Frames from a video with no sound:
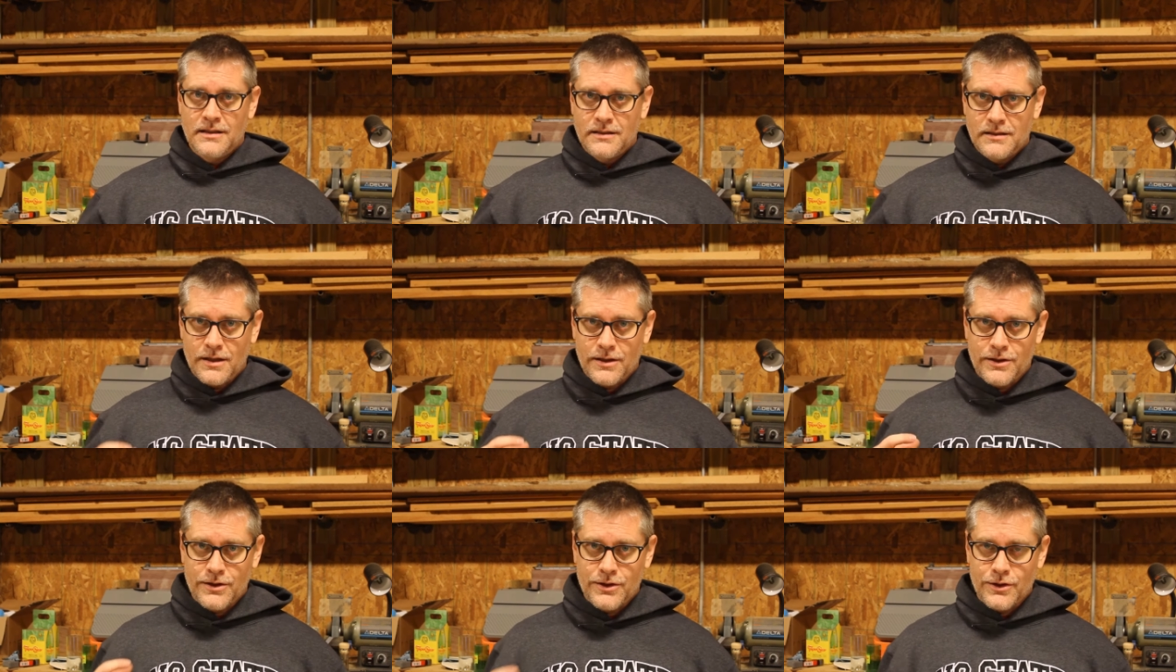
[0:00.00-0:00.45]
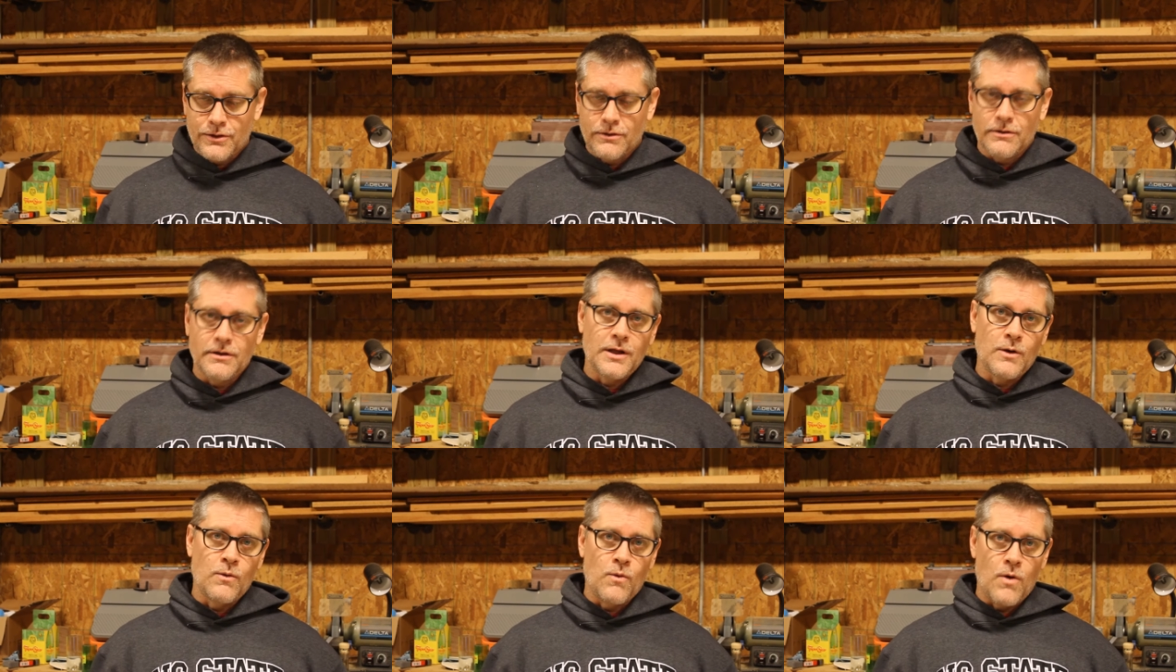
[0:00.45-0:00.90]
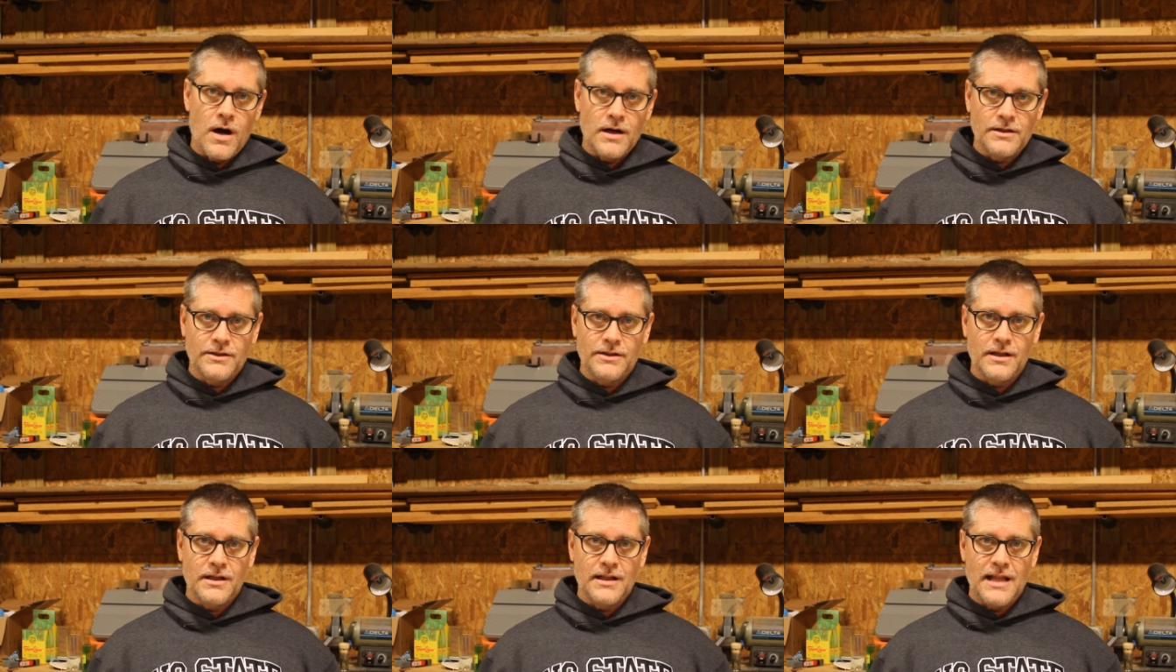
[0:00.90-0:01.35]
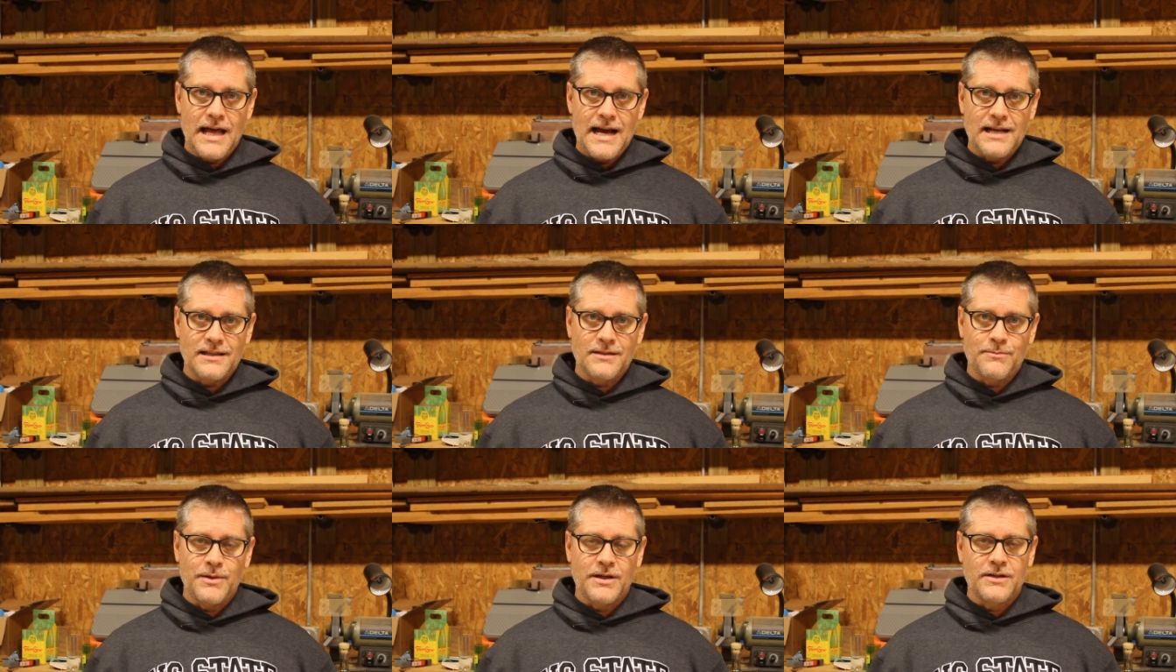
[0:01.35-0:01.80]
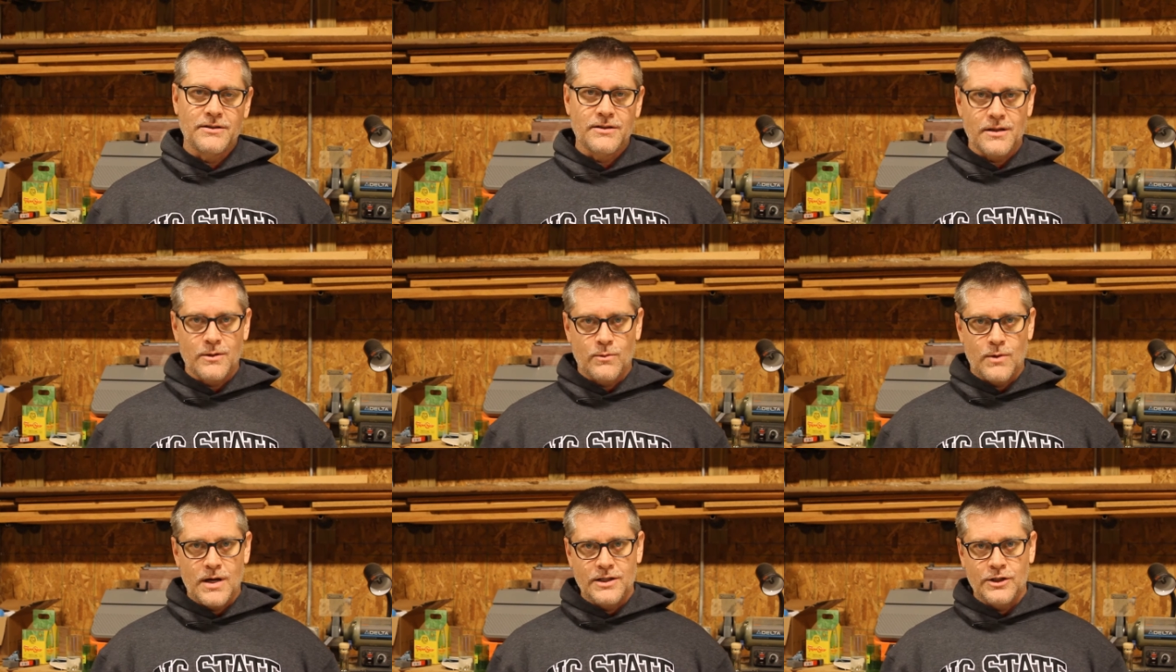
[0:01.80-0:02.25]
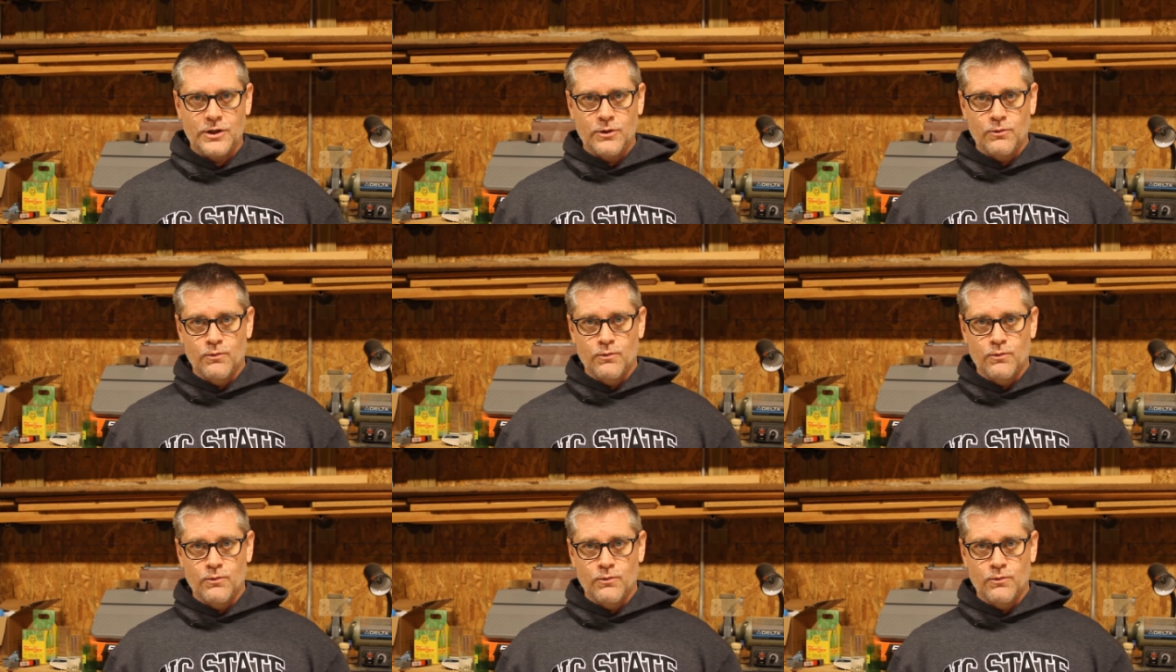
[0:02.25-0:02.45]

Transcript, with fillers: to thoroughly wash the glass, because otherwise you